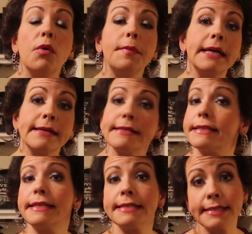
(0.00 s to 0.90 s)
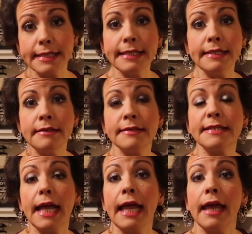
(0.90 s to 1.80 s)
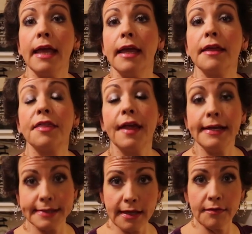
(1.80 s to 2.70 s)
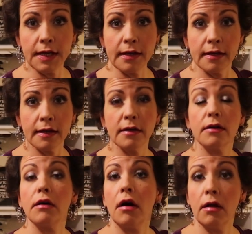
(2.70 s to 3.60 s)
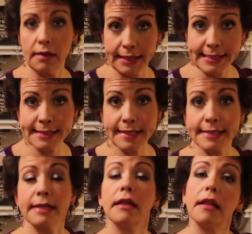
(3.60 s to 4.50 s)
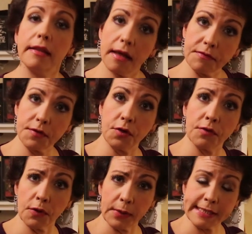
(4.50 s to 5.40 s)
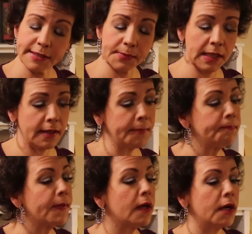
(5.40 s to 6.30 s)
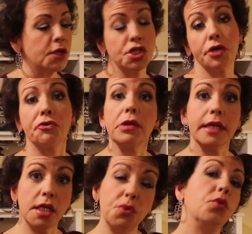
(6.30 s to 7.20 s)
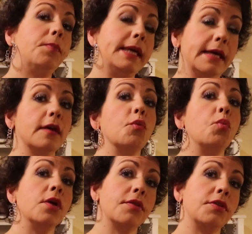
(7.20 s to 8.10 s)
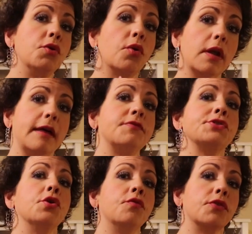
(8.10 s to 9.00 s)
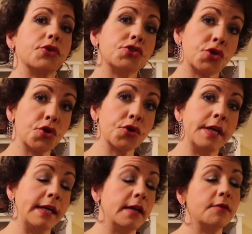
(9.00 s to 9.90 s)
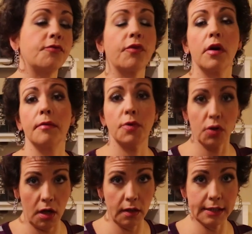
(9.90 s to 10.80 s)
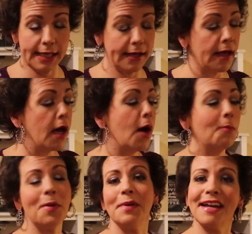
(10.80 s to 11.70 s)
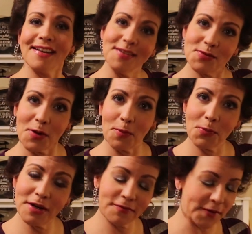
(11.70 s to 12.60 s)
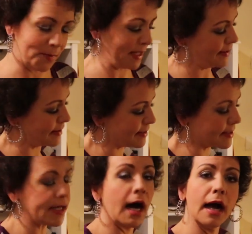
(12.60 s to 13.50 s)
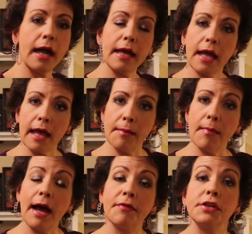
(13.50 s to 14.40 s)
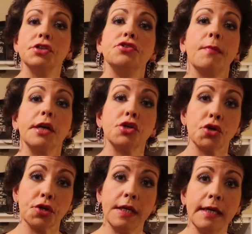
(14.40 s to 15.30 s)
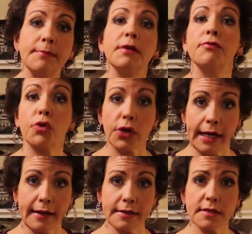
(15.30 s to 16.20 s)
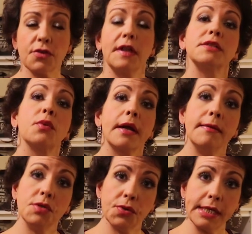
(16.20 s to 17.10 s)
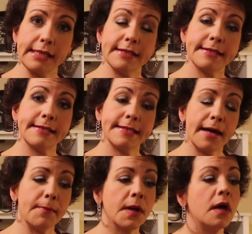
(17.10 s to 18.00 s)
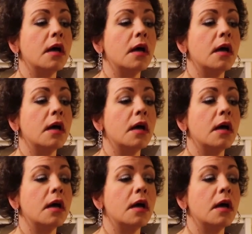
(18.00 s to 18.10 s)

Well, because this is a Thanksgiving holiday season leftover recipe, generally you will begin with your leftover turkey from your holiday. But because we are pre-filming this, I am having to do my turkey beforehand. So that's what I am doing in this step.